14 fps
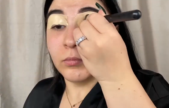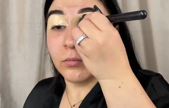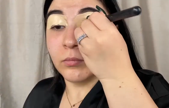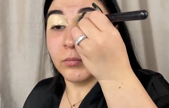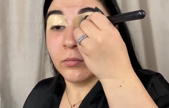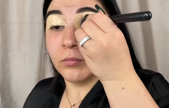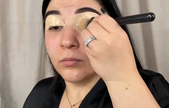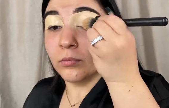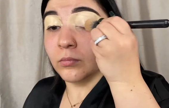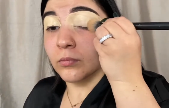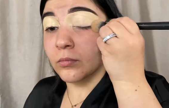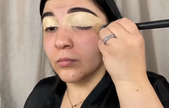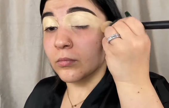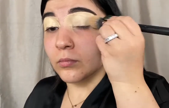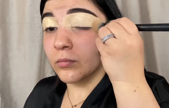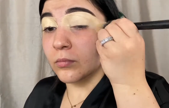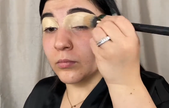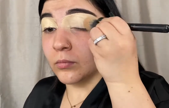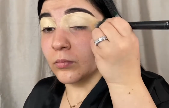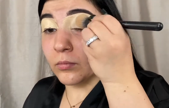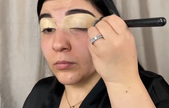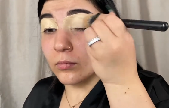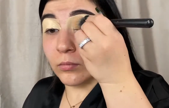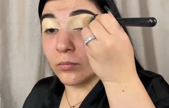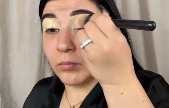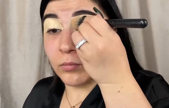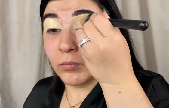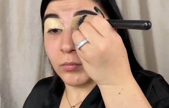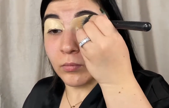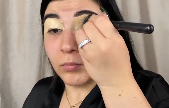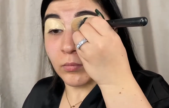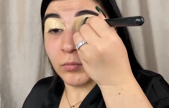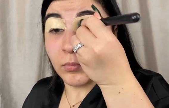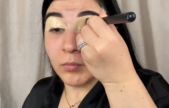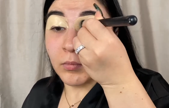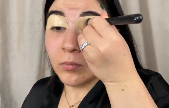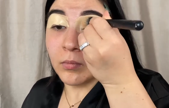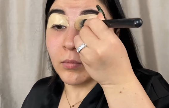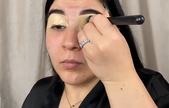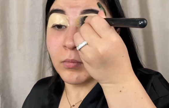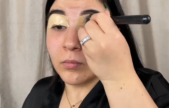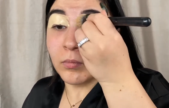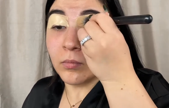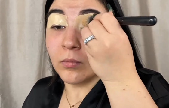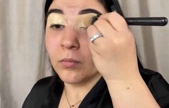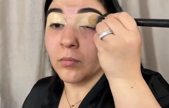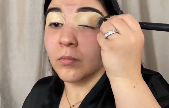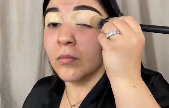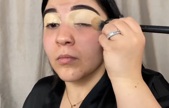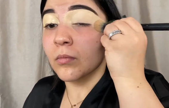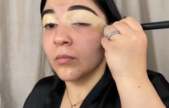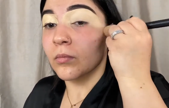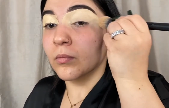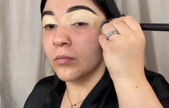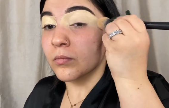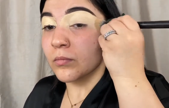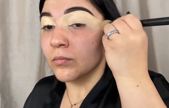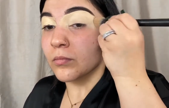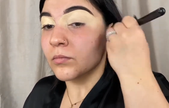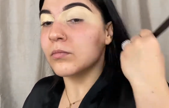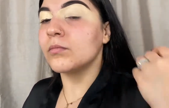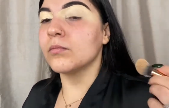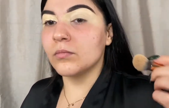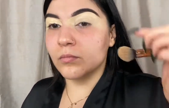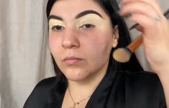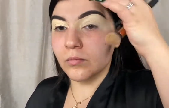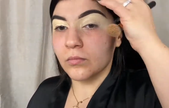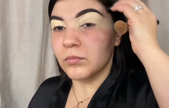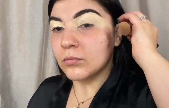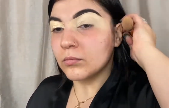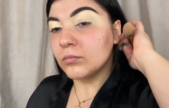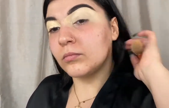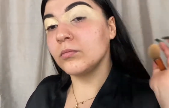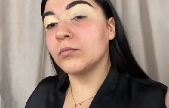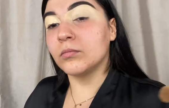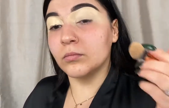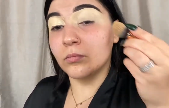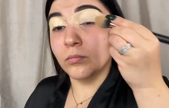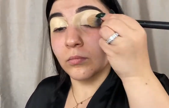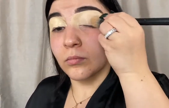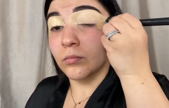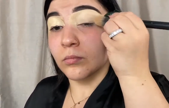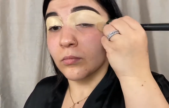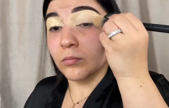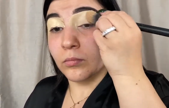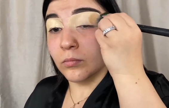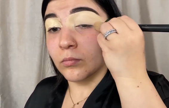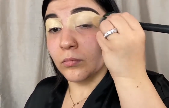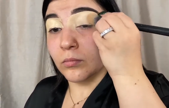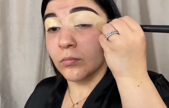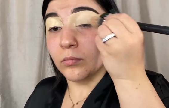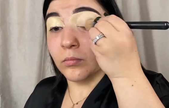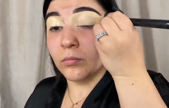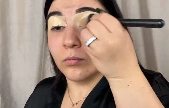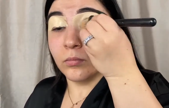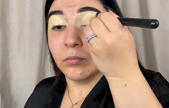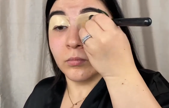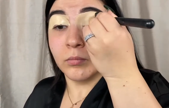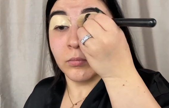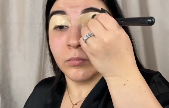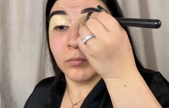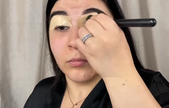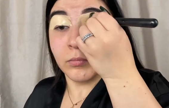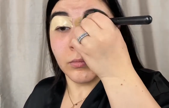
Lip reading: Nobody speaks.